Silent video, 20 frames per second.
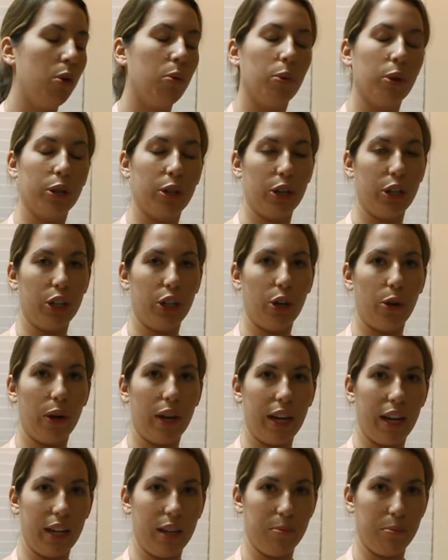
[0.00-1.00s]
we're going to go
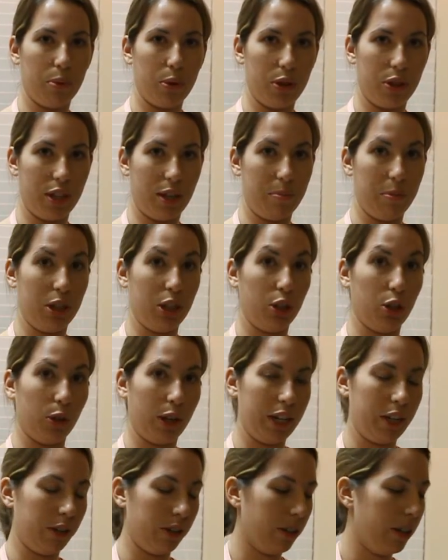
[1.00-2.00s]
ahead and put them in the
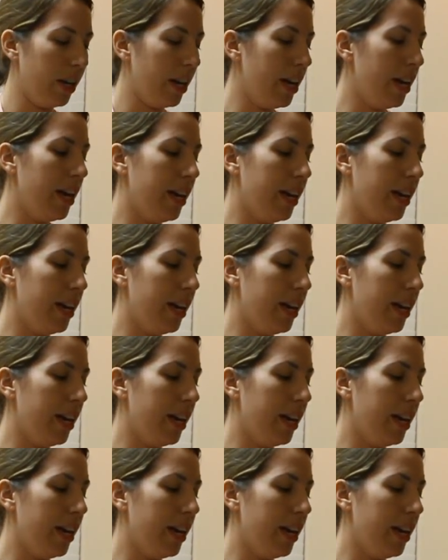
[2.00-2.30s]
grater.